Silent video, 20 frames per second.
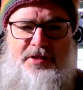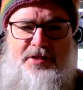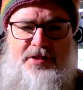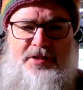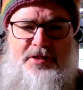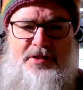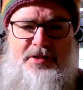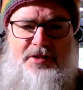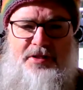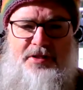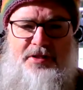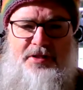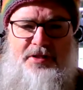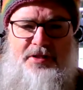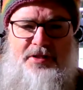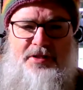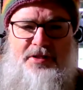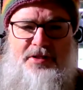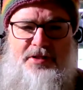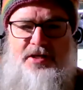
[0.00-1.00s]
Never going to
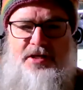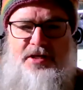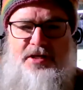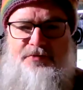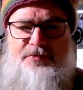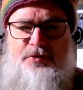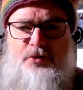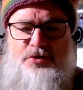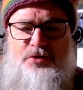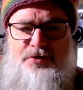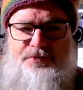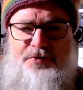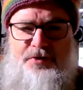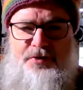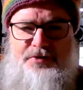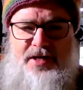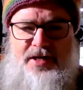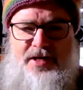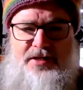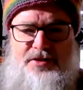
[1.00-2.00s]
succeed. Of course you feel
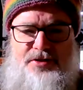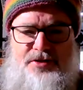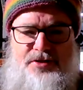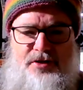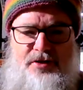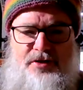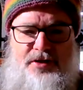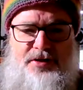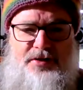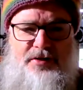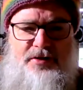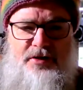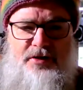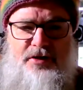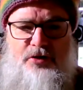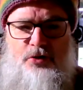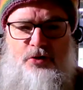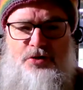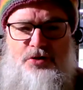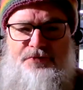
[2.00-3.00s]
dead inside.
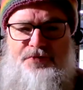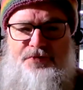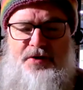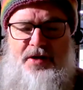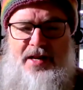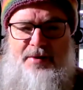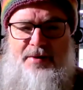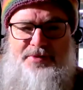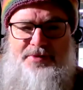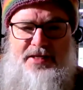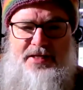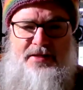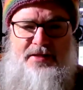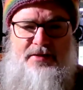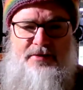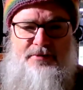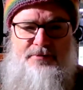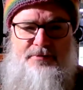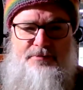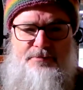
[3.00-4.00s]
Of course you feel empty.